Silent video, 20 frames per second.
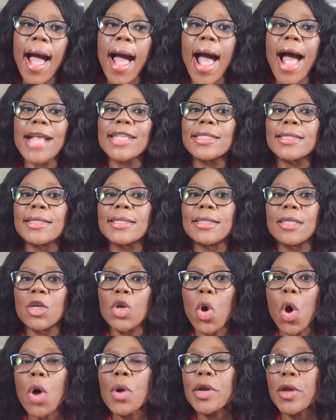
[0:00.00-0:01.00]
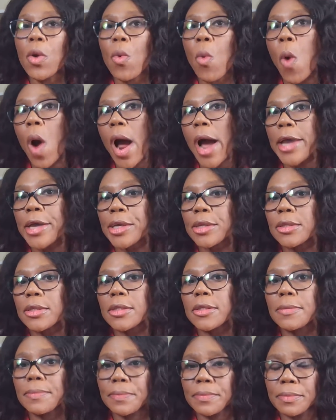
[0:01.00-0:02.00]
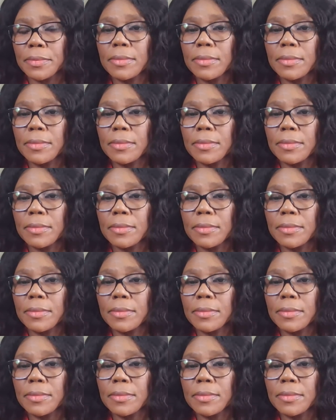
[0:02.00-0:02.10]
as the law requires.